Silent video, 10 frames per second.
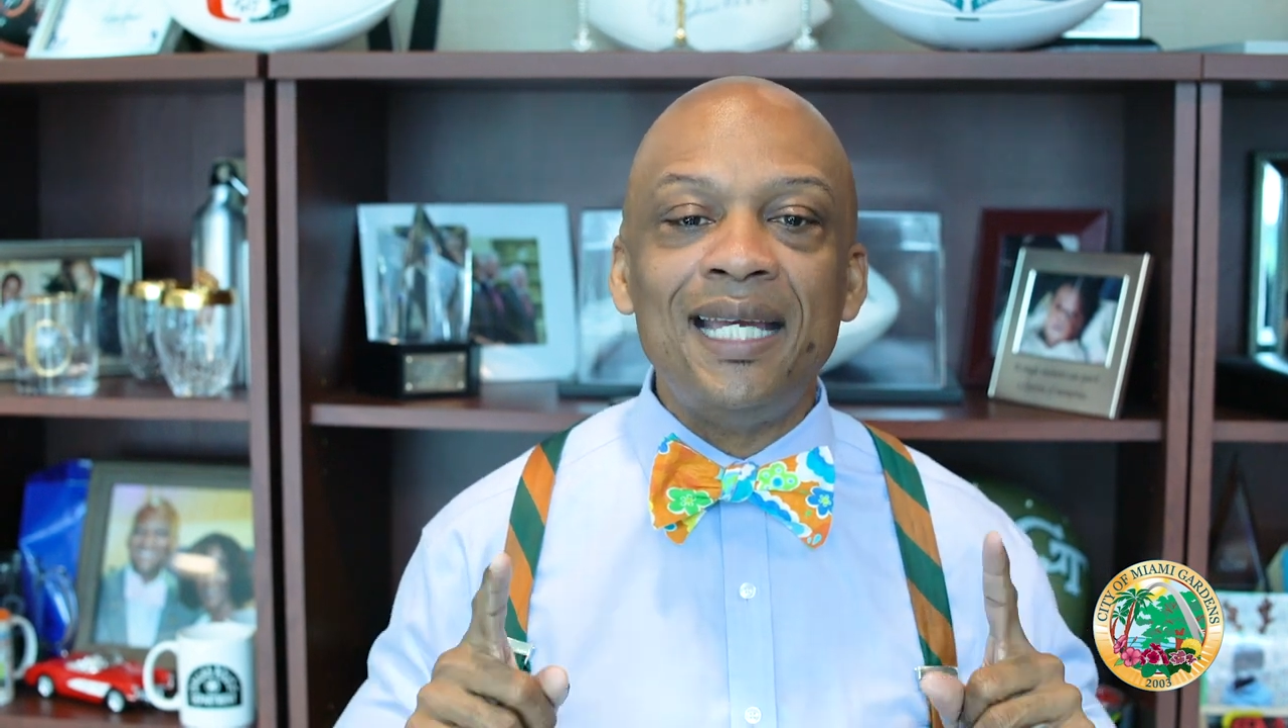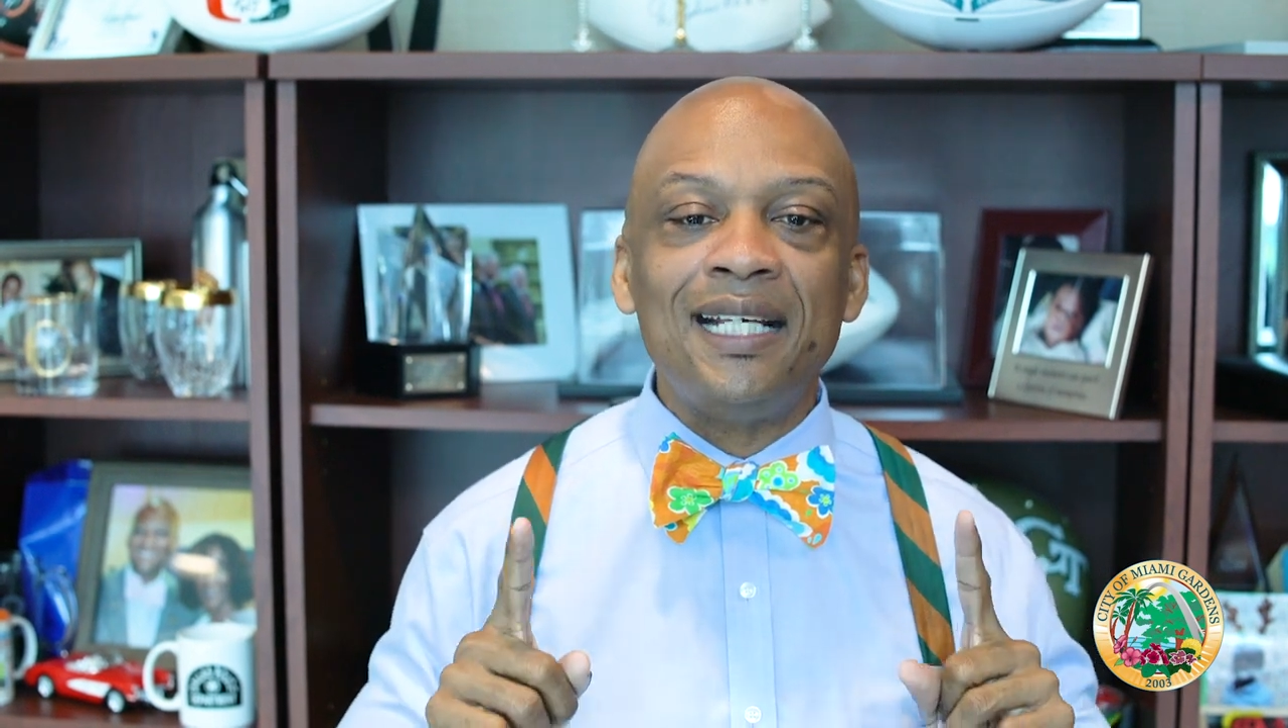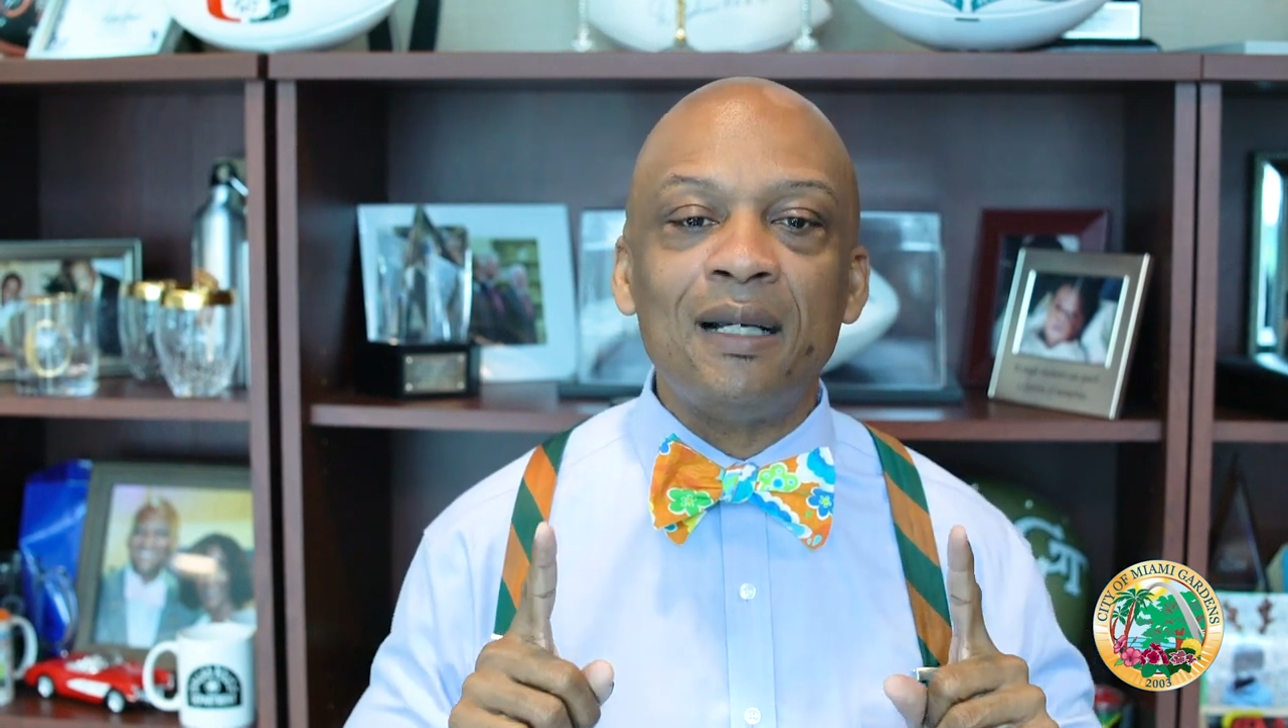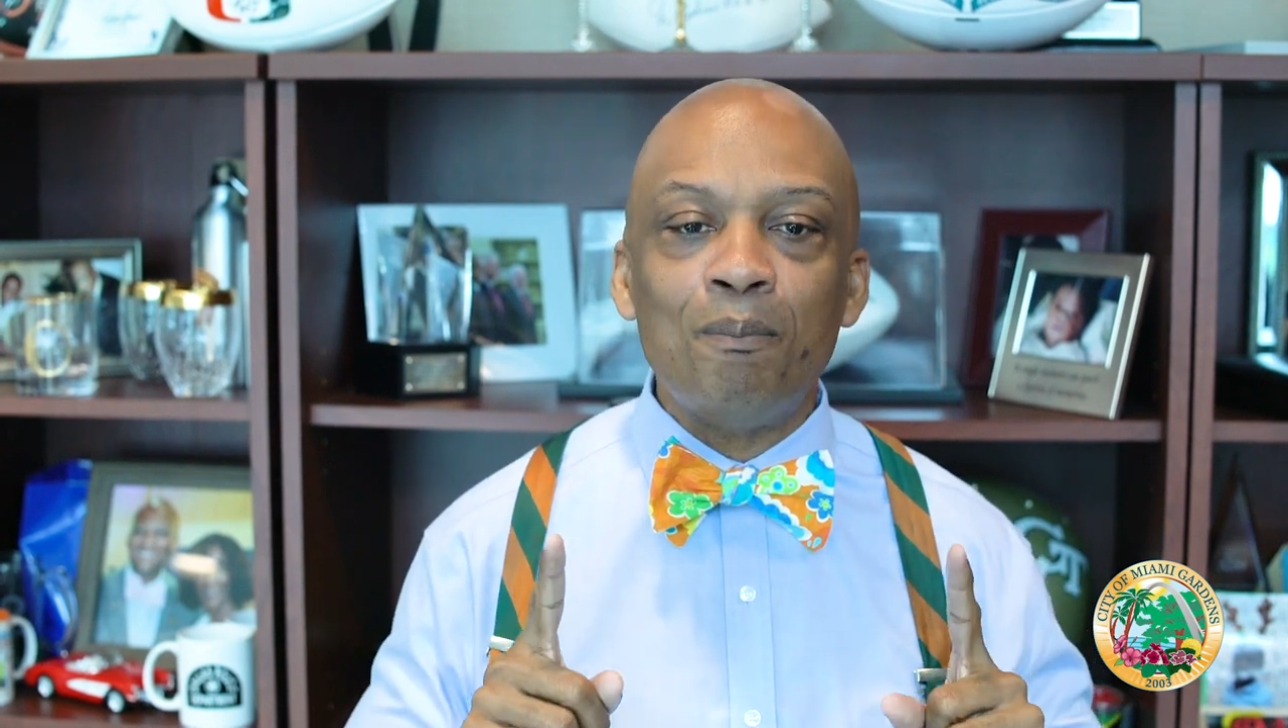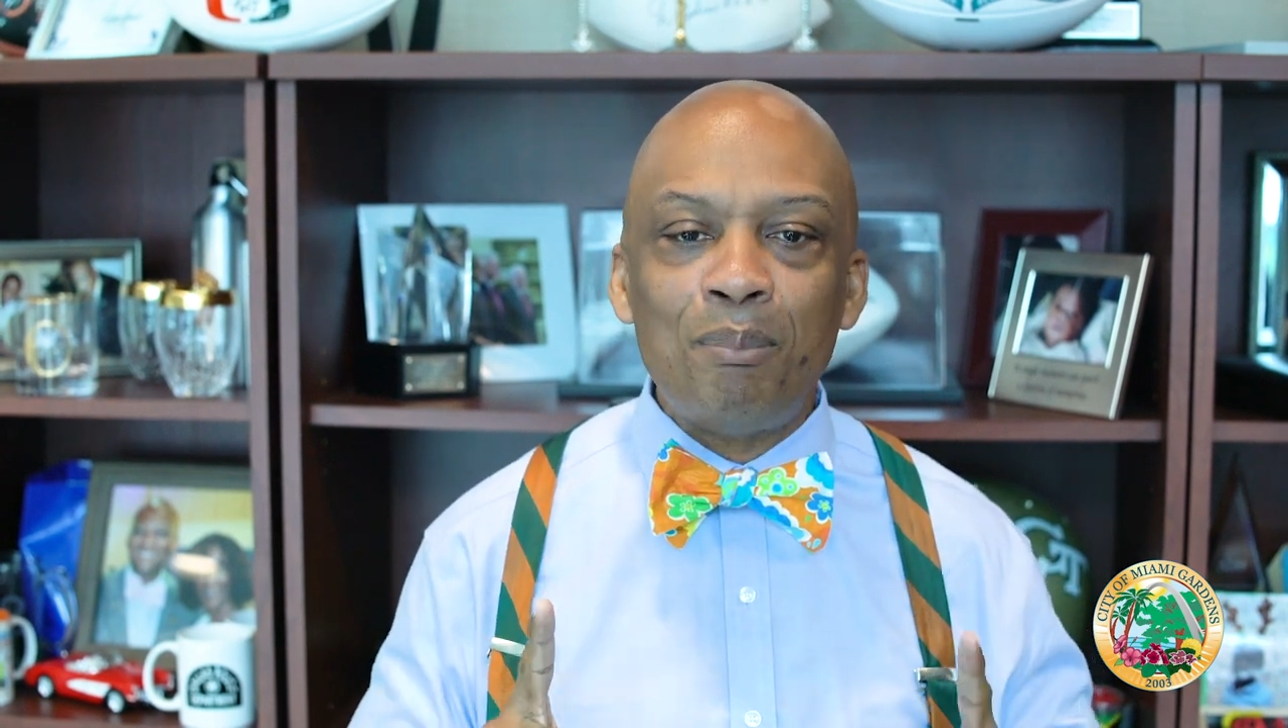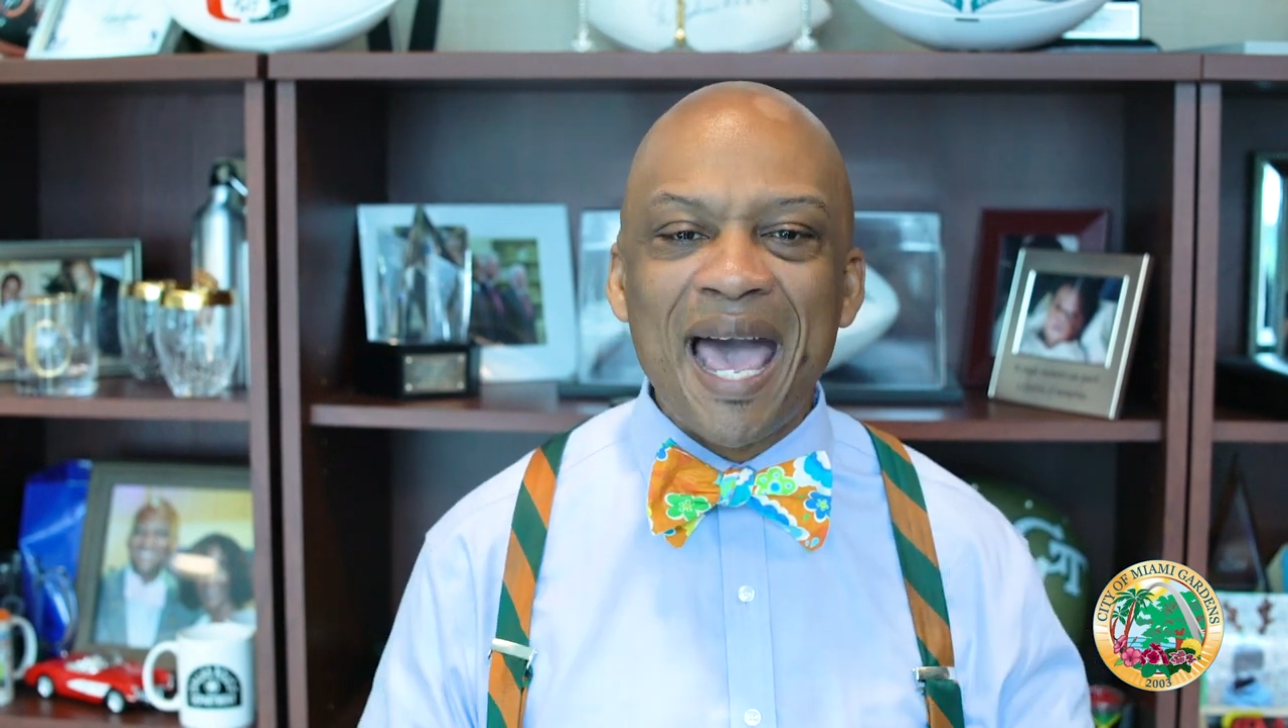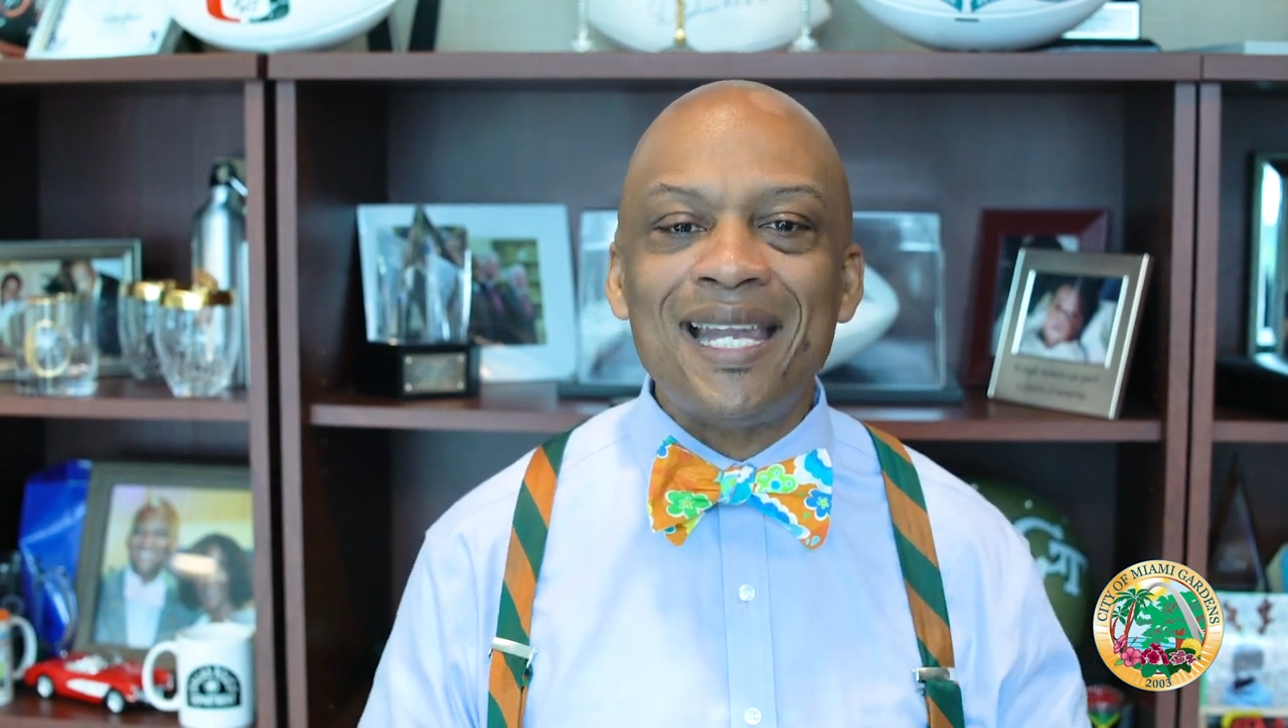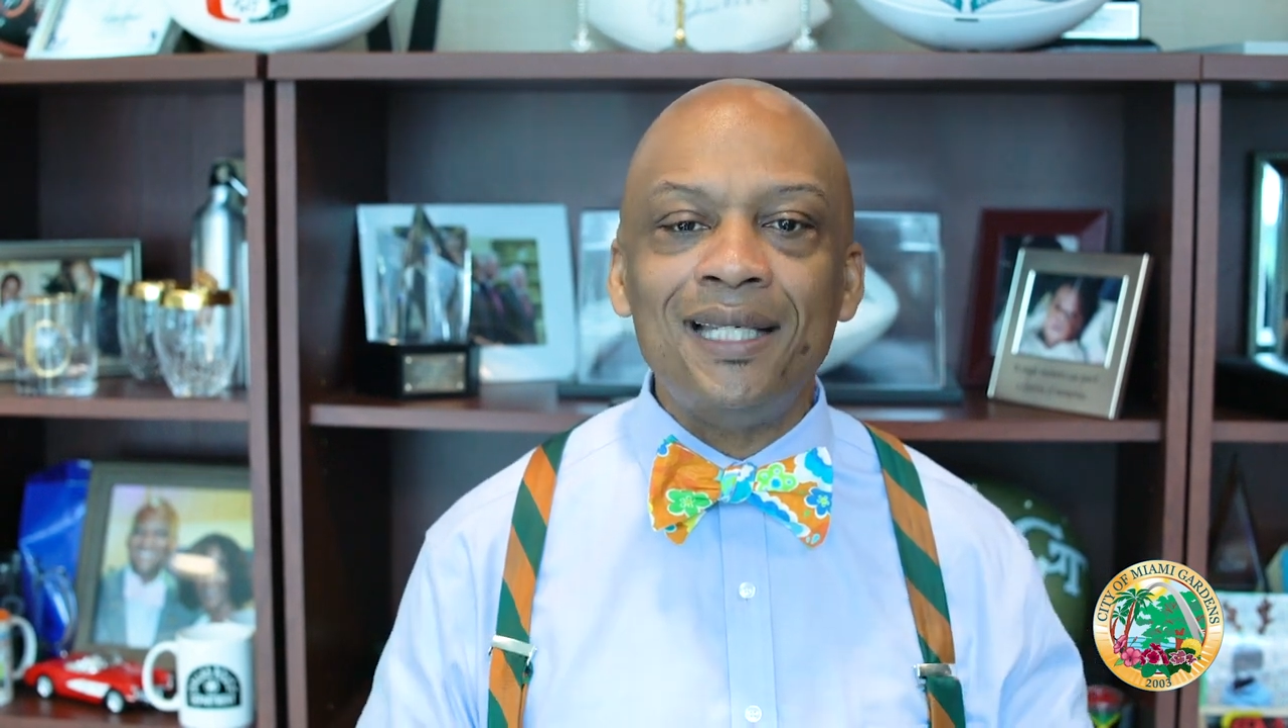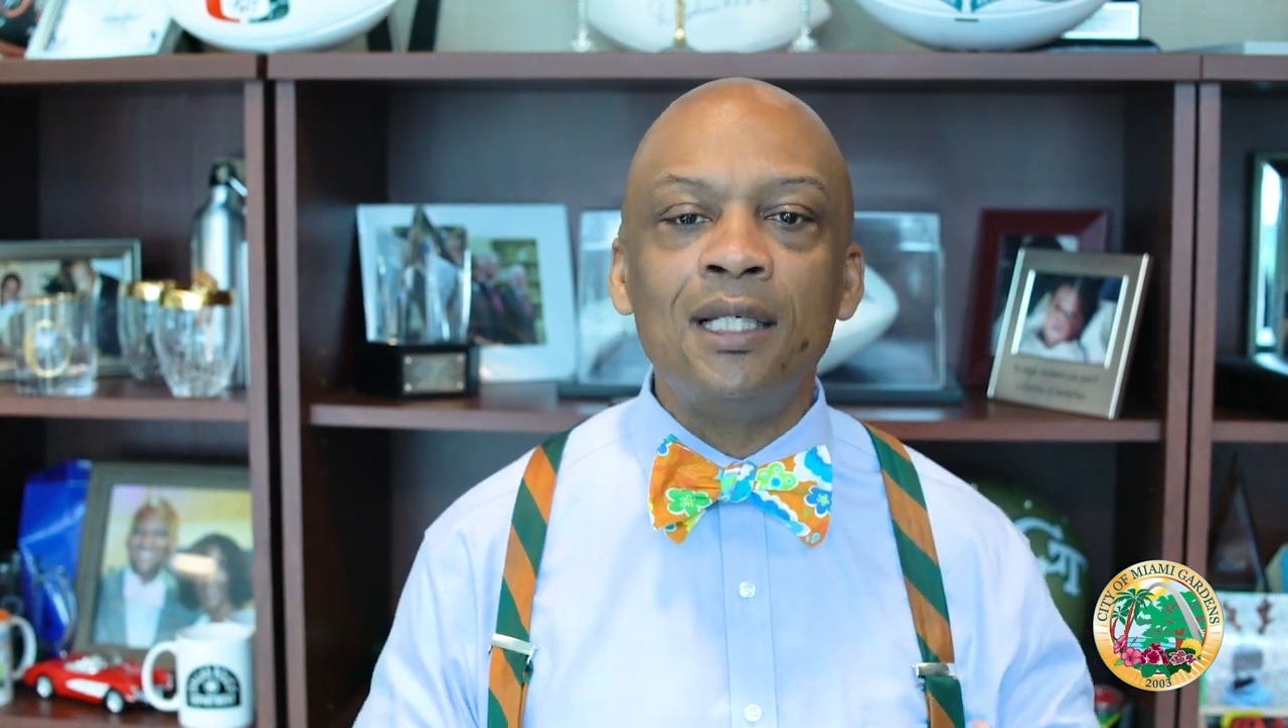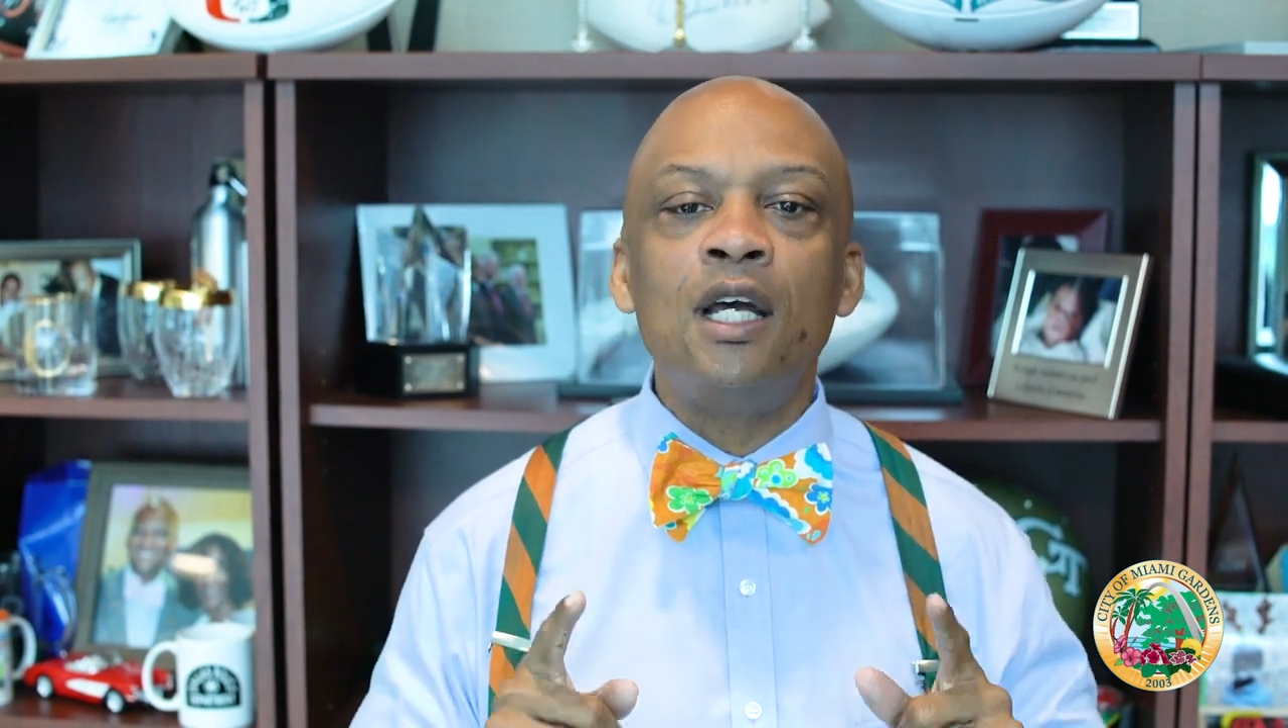in
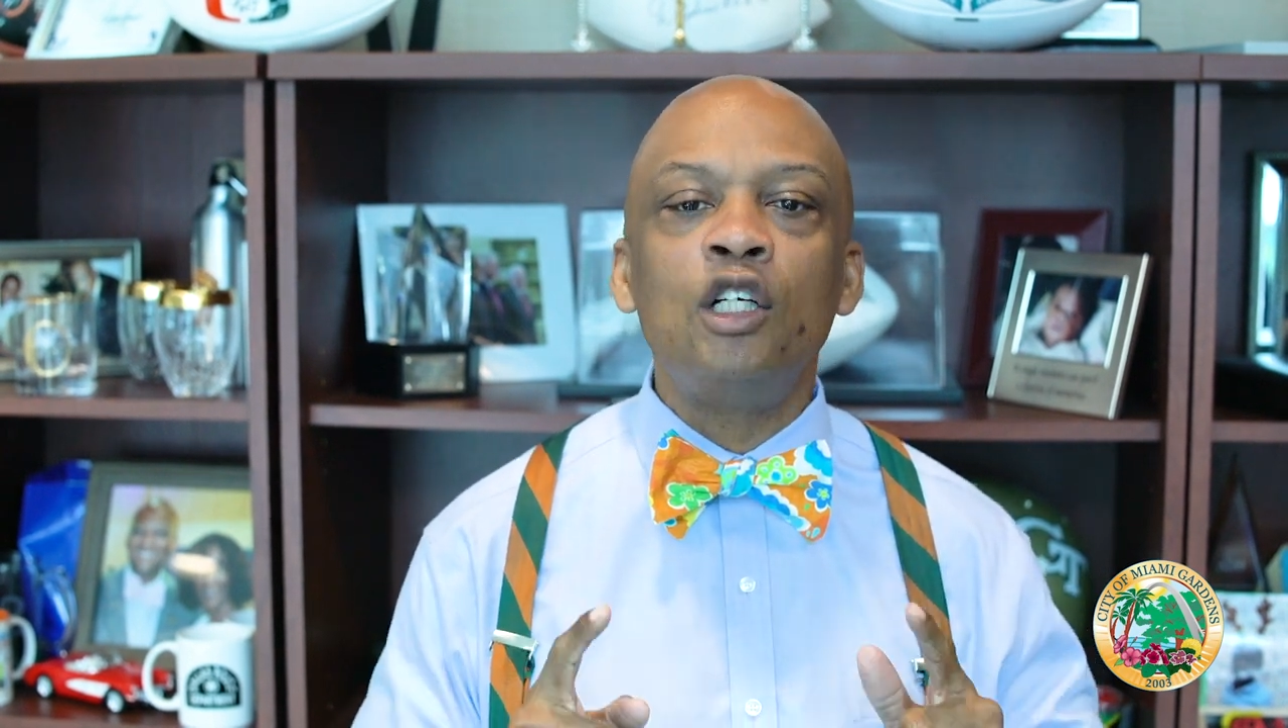combating